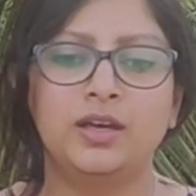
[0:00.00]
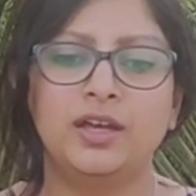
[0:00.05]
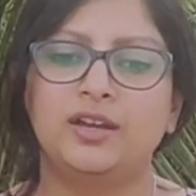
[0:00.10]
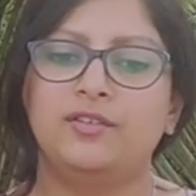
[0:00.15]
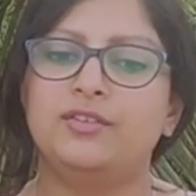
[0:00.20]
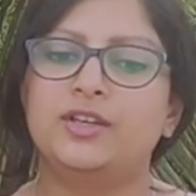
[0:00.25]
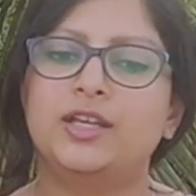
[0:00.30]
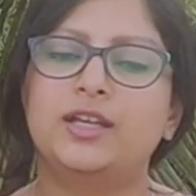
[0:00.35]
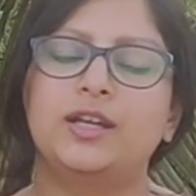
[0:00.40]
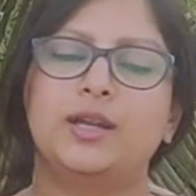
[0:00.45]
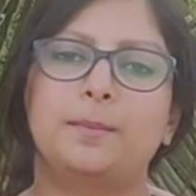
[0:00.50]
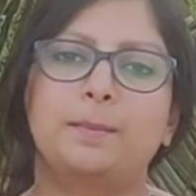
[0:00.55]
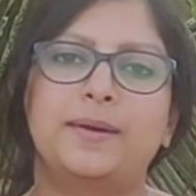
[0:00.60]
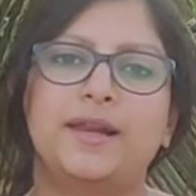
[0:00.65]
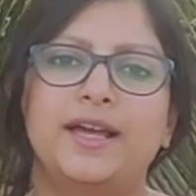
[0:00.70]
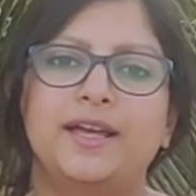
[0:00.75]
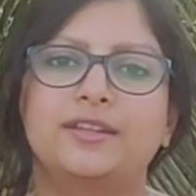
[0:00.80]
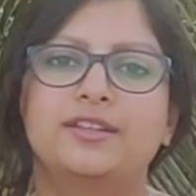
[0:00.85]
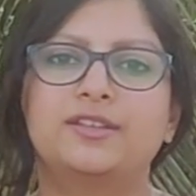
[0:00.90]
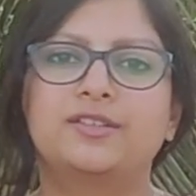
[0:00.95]
And we can
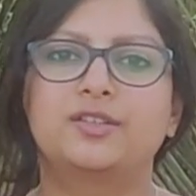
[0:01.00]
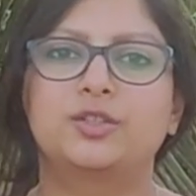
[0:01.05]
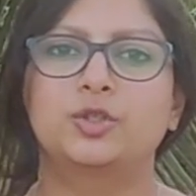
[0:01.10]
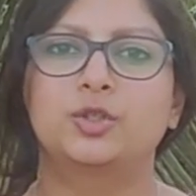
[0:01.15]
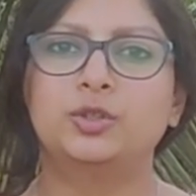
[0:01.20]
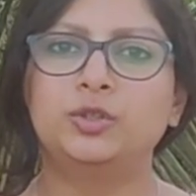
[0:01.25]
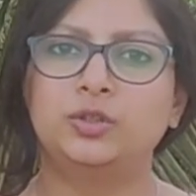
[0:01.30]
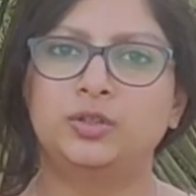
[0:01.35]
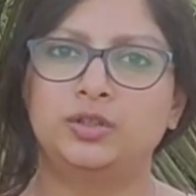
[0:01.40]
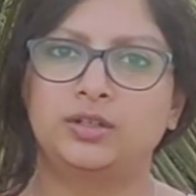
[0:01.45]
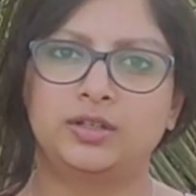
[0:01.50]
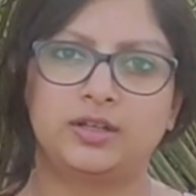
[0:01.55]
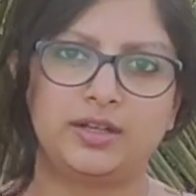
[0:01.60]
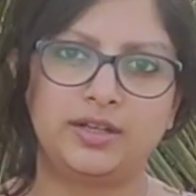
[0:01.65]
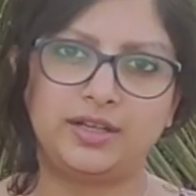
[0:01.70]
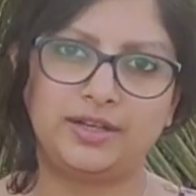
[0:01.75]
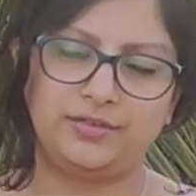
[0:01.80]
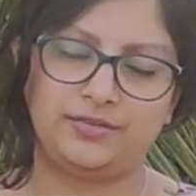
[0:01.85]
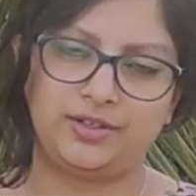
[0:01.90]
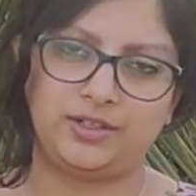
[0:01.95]
apply this to
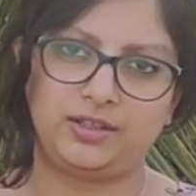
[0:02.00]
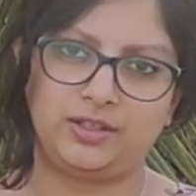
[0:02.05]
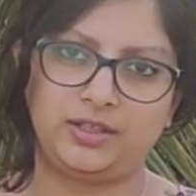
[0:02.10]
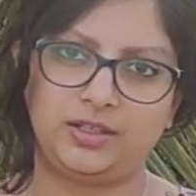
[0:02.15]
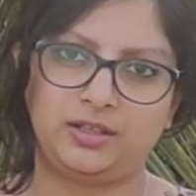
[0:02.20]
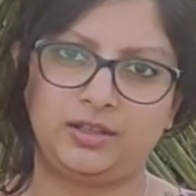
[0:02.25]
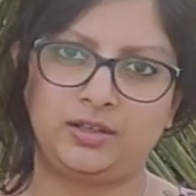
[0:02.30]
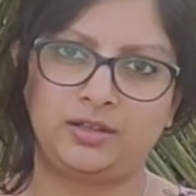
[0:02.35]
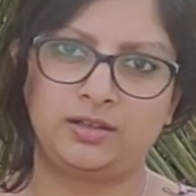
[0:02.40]
everything,